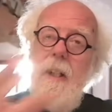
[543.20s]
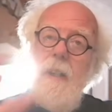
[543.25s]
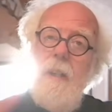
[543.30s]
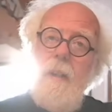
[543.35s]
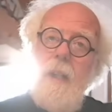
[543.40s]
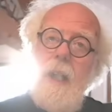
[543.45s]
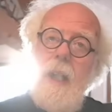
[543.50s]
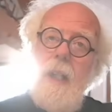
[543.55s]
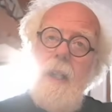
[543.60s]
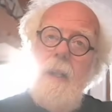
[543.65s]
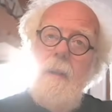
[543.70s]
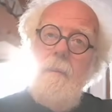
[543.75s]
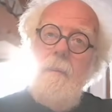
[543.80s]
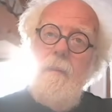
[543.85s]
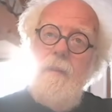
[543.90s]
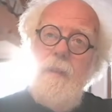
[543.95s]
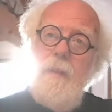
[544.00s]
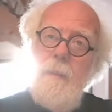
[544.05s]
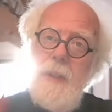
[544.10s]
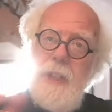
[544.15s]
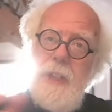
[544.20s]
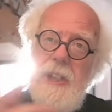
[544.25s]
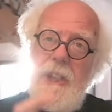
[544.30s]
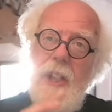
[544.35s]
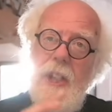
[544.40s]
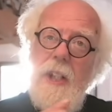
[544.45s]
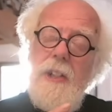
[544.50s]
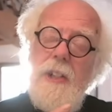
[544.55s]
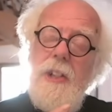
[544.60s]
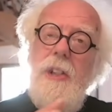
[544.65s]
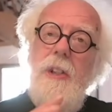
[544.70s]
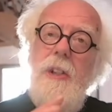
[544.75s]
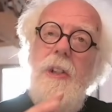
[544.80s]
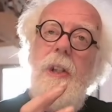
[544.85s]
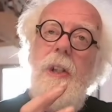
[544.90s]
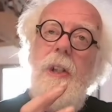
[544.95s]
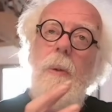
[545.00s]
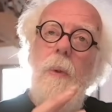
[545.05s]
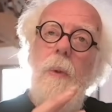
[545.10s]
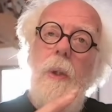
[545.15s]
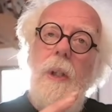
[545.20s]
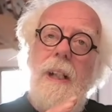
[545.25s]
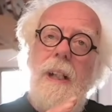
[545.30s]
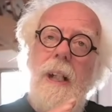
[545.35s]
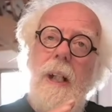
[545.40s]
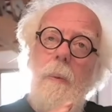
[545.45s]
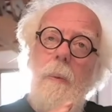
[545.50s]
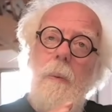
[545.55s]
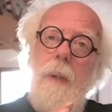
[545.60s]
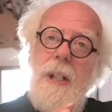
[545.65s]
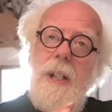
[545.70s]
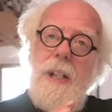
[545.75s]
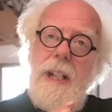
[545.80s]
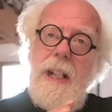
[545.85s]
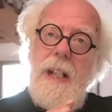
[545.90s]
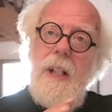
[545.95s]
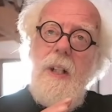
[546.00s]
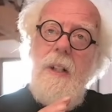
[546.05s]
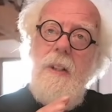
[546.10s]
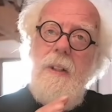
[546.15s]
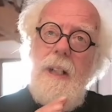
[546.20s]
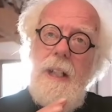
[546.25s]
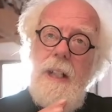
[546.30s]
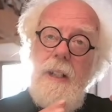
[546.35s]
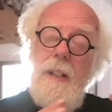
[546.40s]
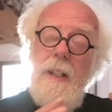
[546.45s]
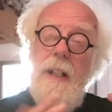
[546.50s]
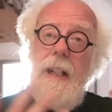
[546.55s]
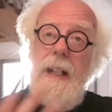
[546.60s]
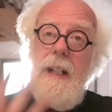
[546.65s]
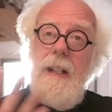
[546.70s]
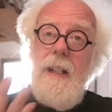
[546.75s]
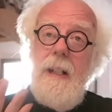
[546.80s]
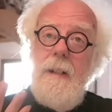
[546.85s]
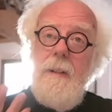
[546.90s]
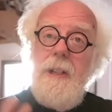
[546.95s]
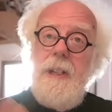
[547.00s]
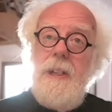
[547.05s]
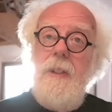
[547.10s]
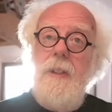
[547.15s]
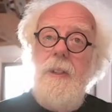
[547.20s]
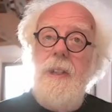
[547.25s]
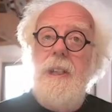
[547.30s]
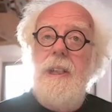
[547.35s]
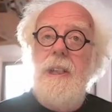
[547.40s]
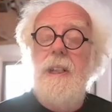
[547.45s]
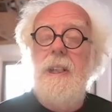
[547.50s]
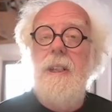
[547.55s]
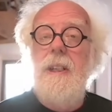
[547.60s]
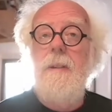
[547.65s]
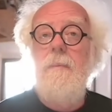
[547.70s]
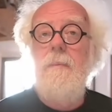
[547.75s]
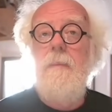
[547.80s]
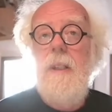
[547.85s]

from the sun, so you can work out where they are in our solar system.